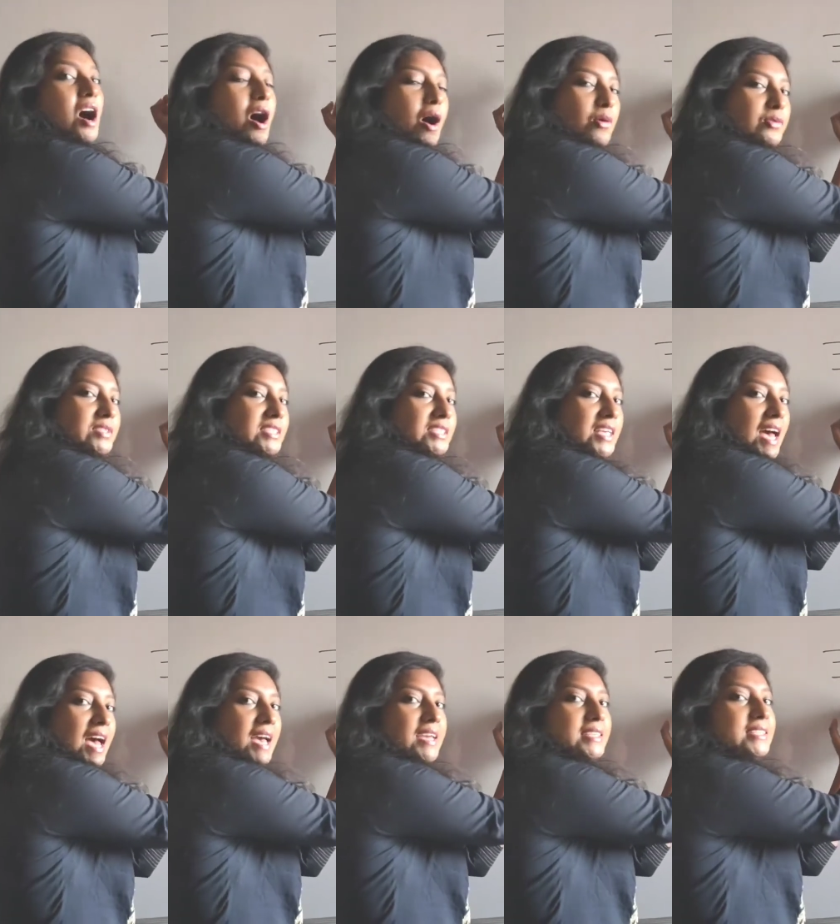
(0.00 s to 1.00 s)

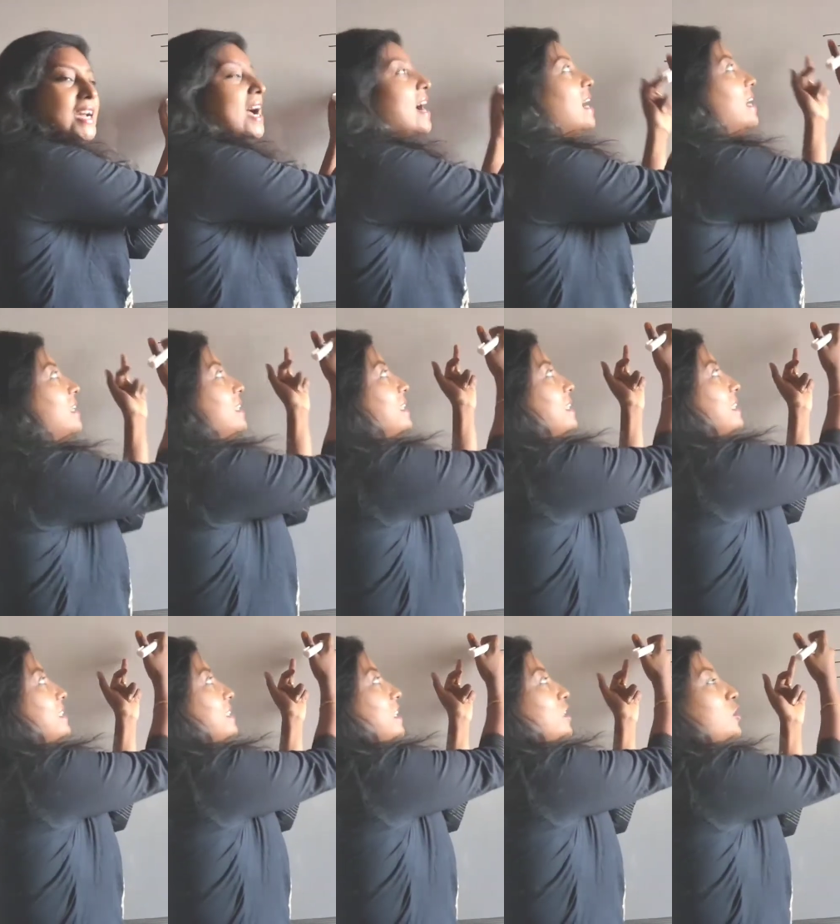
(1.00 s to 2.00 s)
outside and
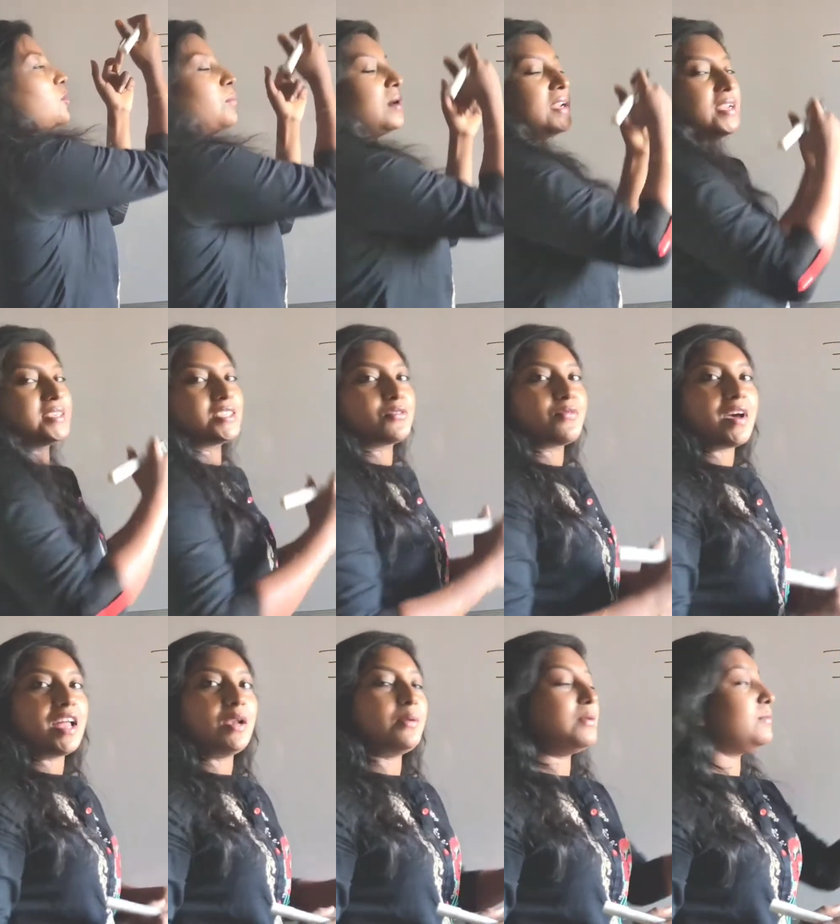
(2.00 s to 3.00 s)
the numerator
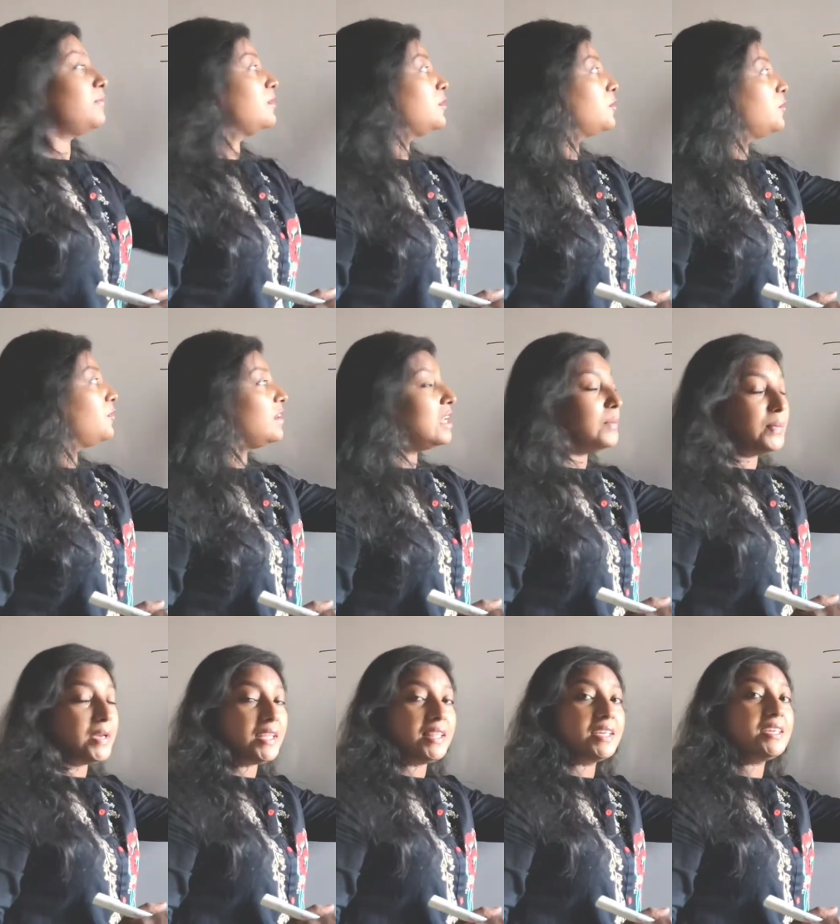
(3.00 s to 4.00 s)
value will
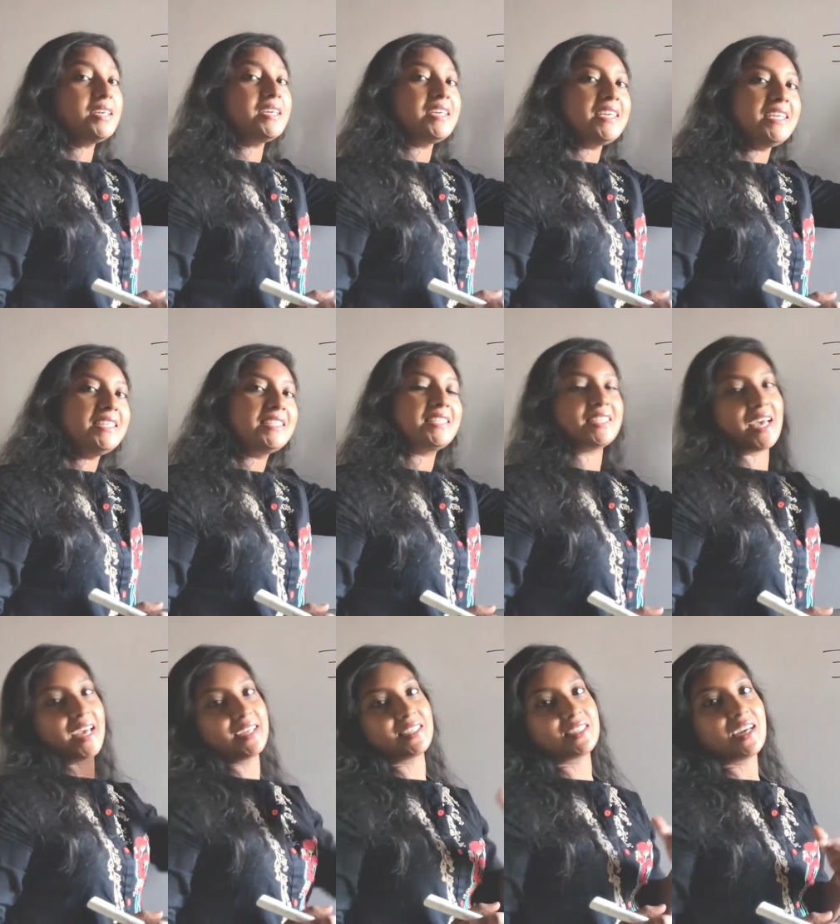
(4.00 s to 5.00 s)
be the
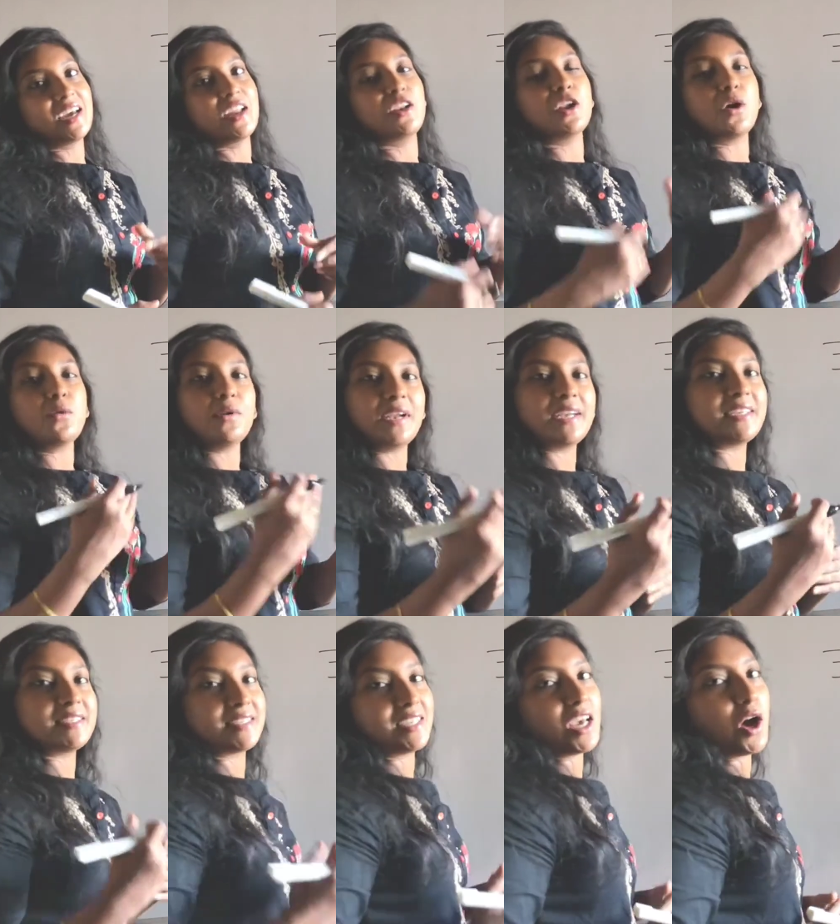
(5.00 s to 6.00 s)
inside. Now let us
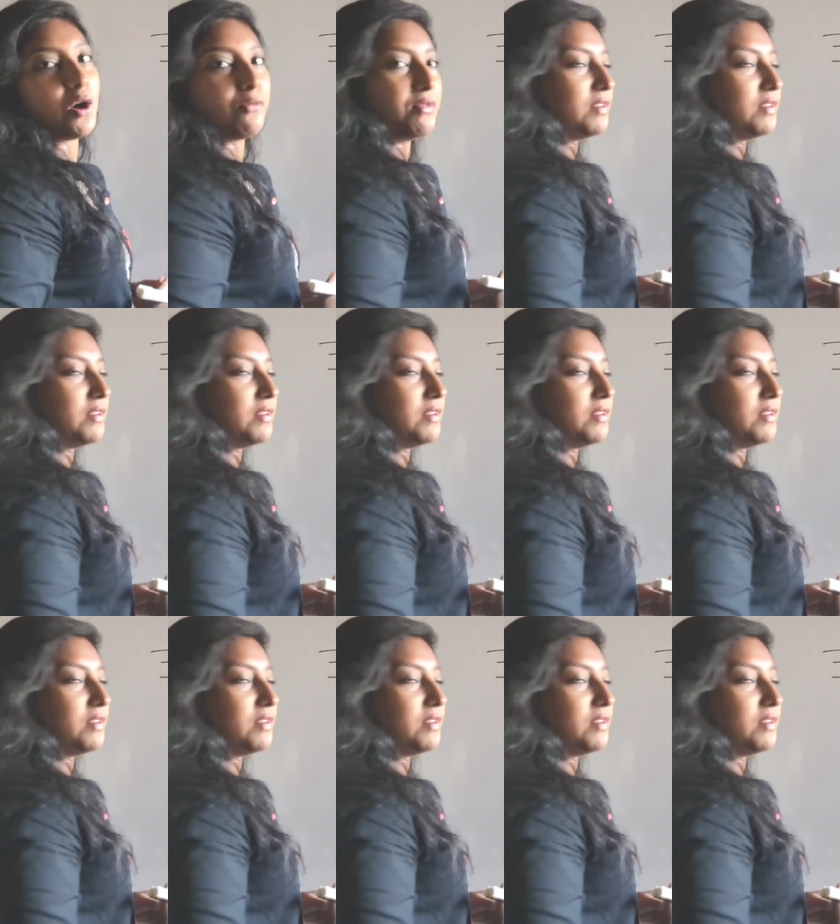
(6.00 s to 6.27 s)
see how we